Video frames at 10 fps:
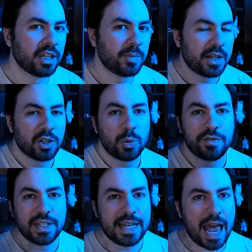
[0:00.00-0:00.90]
is because
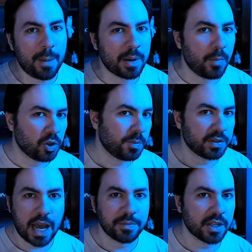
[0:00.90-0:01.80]
we've seen it happen multiple
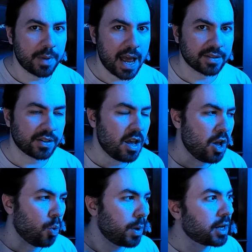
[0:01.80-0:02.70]
times in the past.
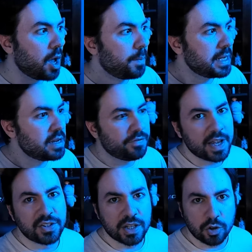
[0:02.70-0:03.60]
When a company
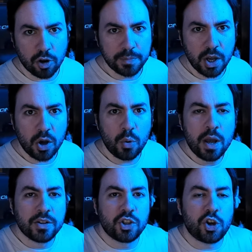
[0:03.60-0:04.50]
invests in crypto
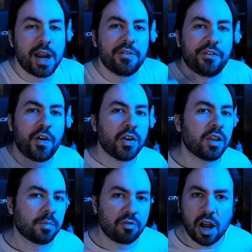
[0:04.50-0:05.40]
to try and fund
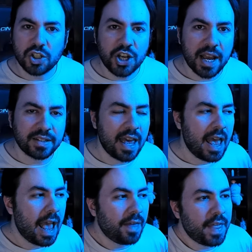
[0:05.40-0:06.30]
the project,
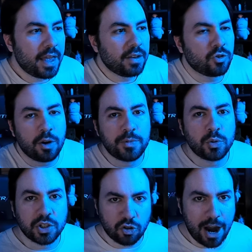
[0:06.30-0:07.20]
and then
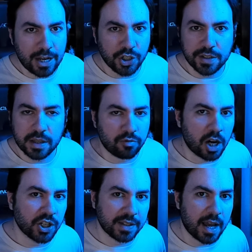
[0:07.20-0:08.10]
crypto just crashes and the
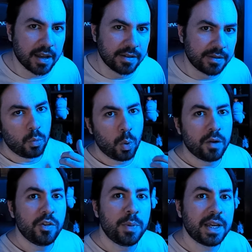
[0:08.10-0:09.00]
project dies. One
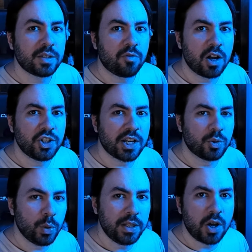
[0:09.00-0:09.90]
of the biggest
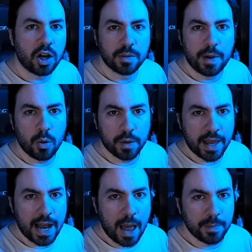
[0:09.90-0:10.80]
projects we talked about where
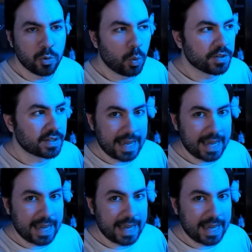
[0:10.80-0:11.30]
that happened was